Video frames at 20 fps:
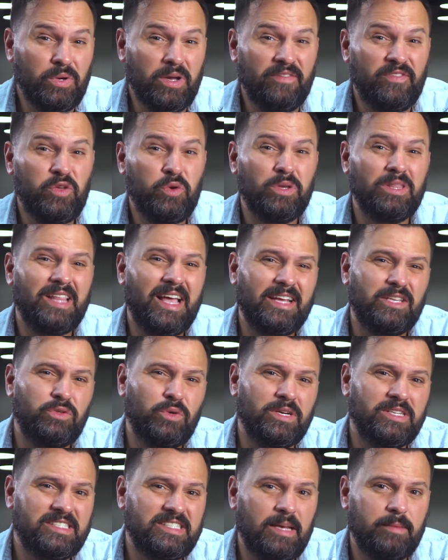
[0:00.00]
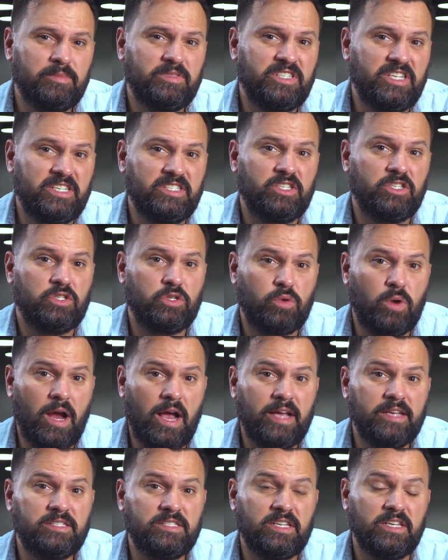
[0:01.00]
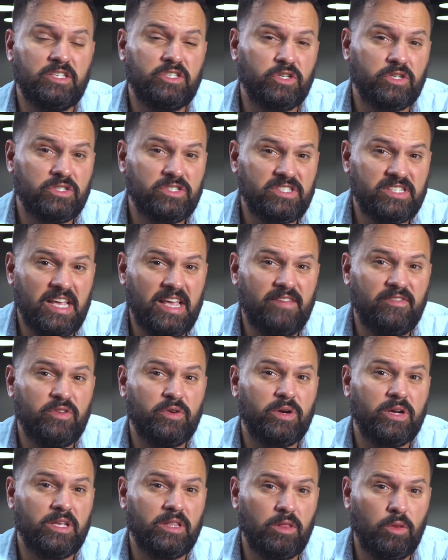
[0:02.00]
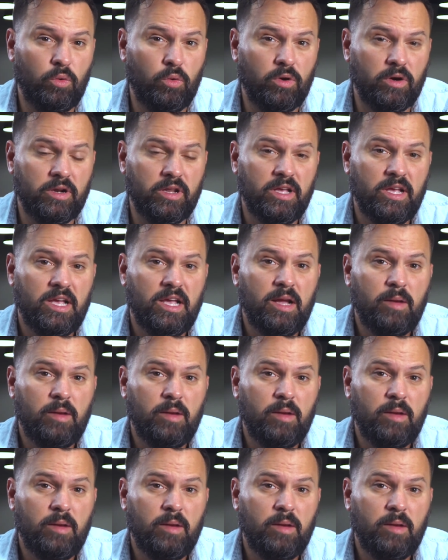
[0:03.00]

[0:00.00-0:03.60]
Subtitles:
if you would like to accept Jesus Christ as your Savior and Lord,